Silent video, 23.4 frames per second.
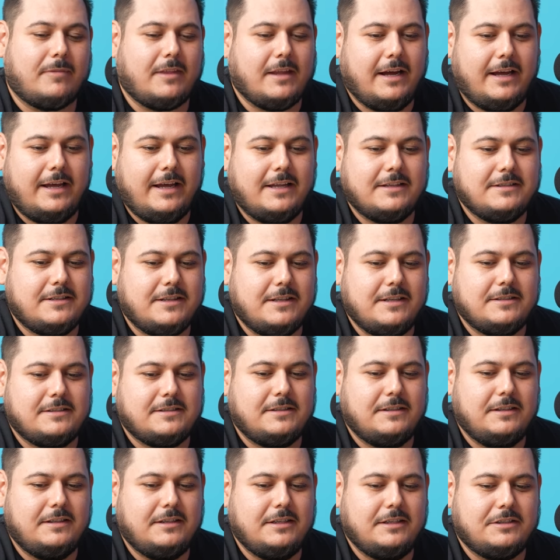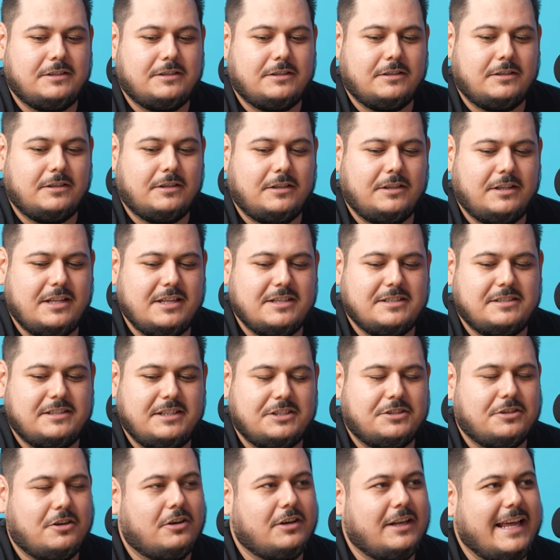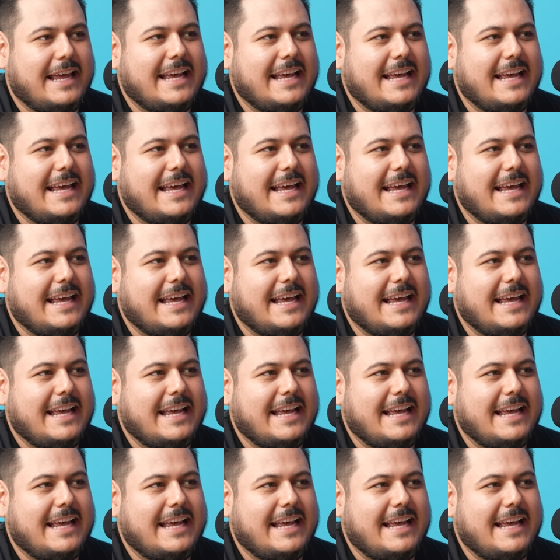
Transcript: I had this dish this dish called